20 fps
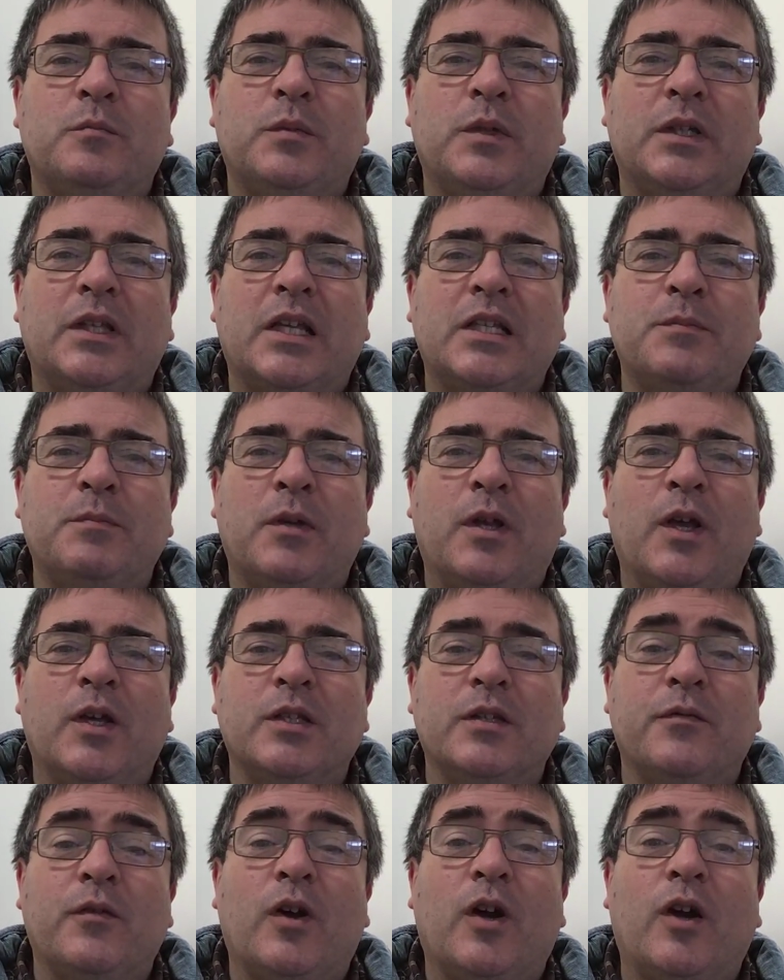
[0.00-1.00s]
But that's
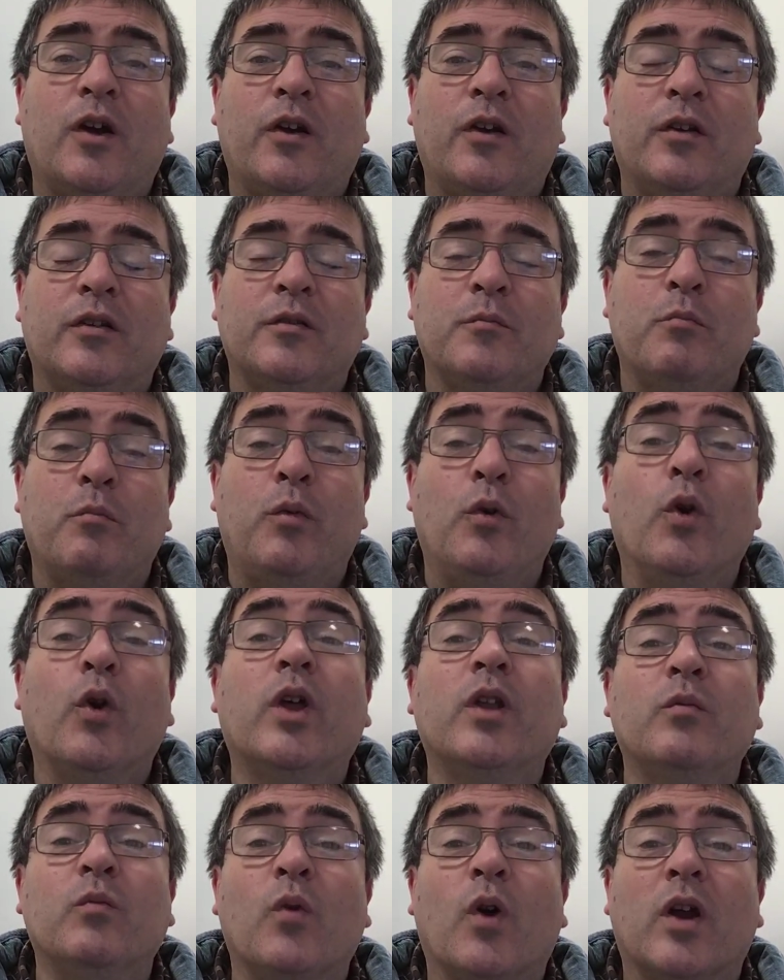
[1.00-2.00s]
because of our
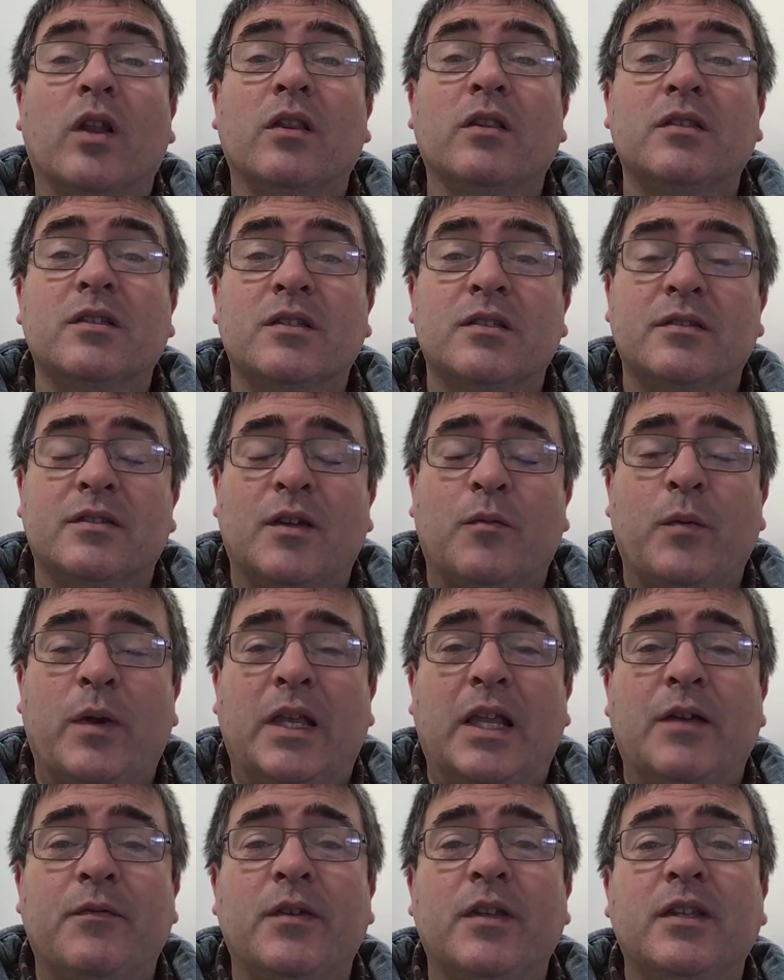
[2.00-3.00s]
broken world that
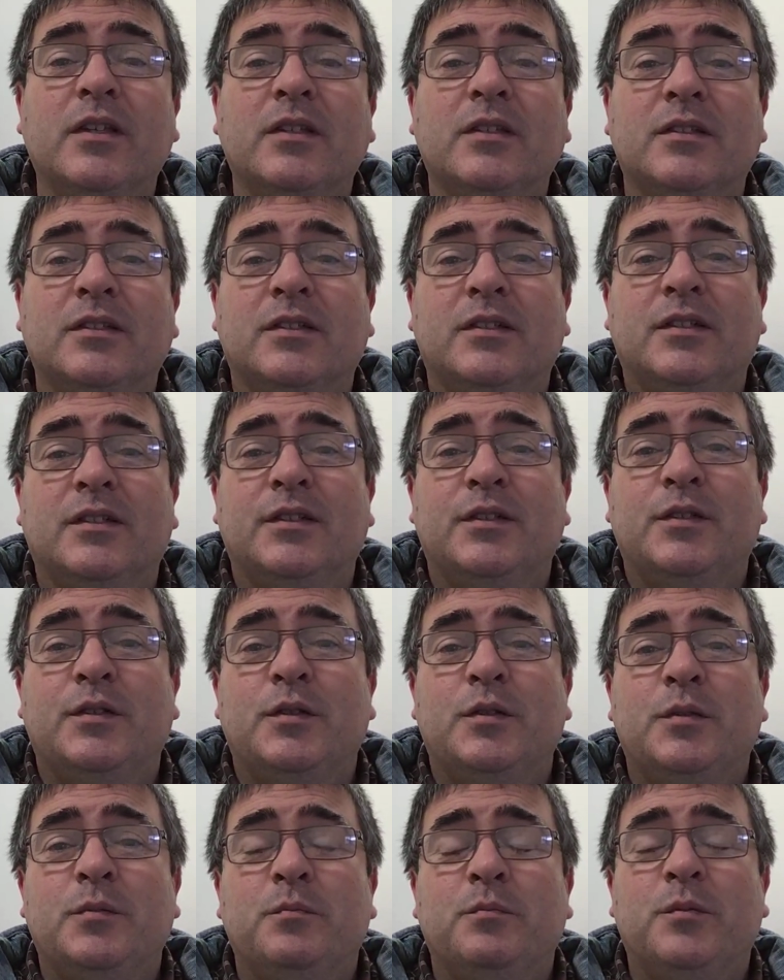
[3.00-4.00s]
we live in.
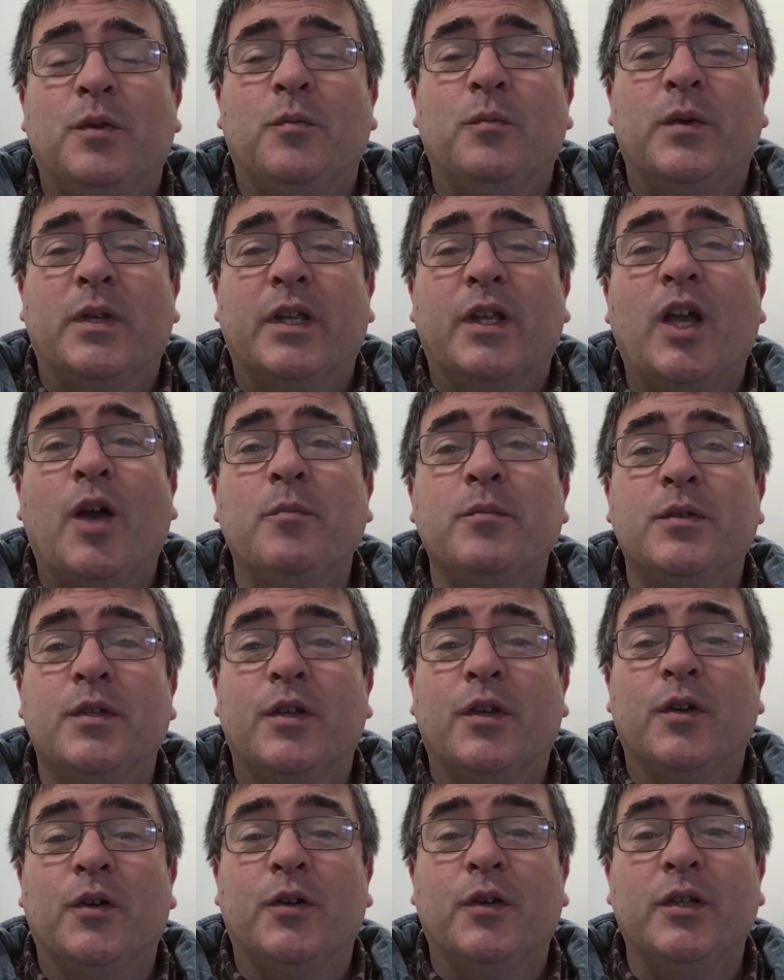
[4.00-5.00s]
But when it comes
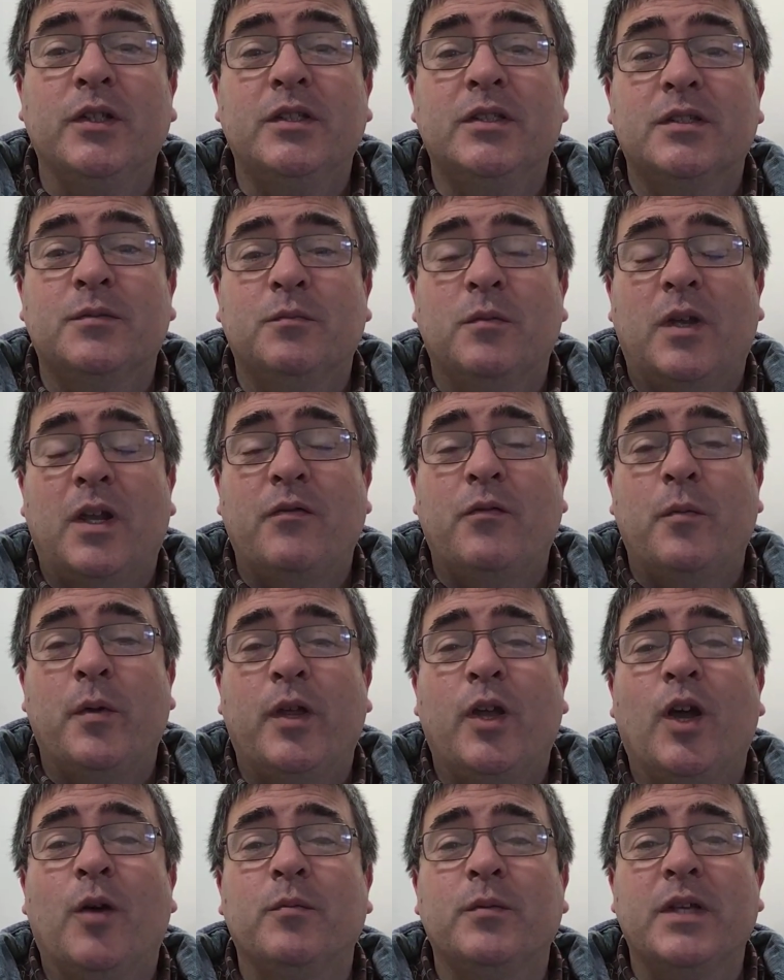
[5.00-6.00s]
to God, whenever
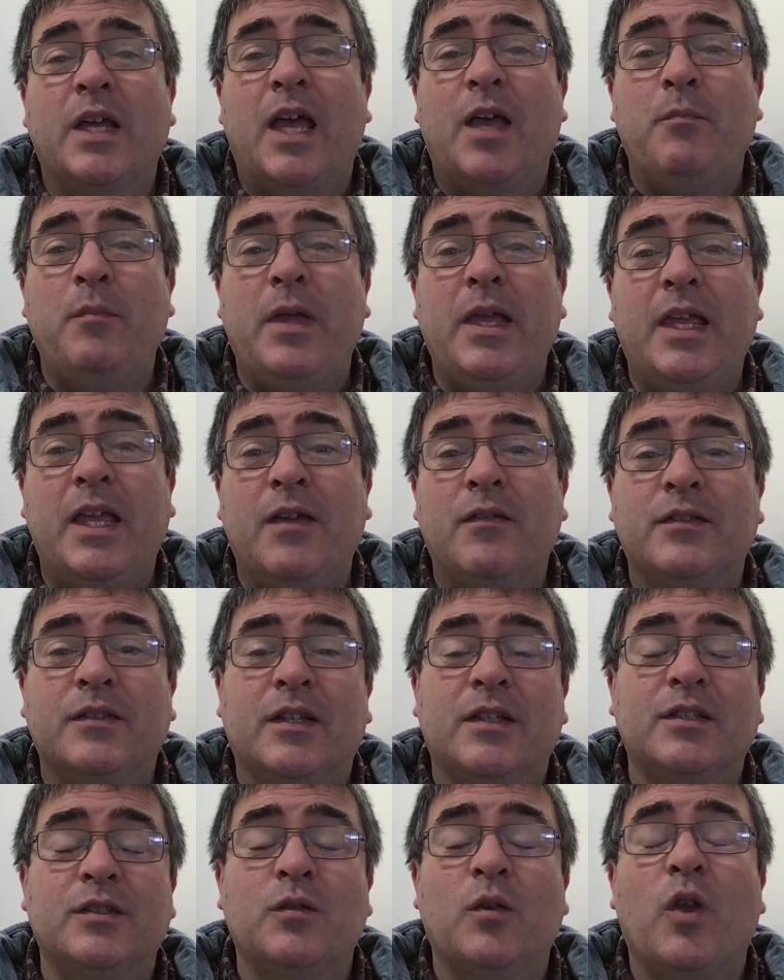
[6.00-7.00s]
we come to him, he
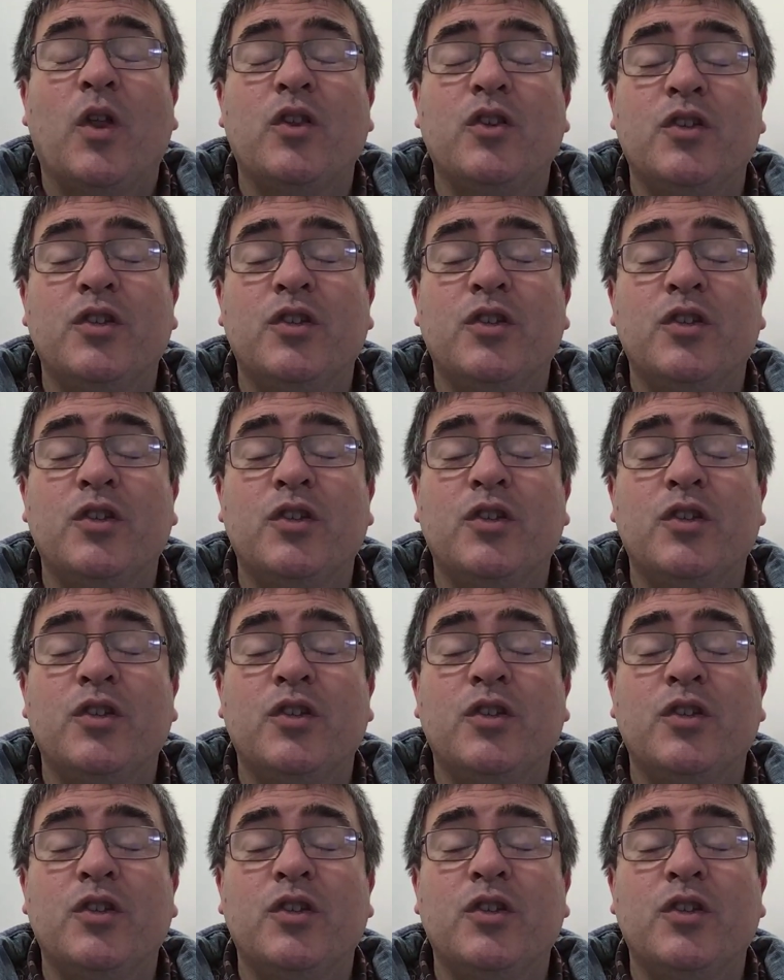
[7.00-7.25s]
gives us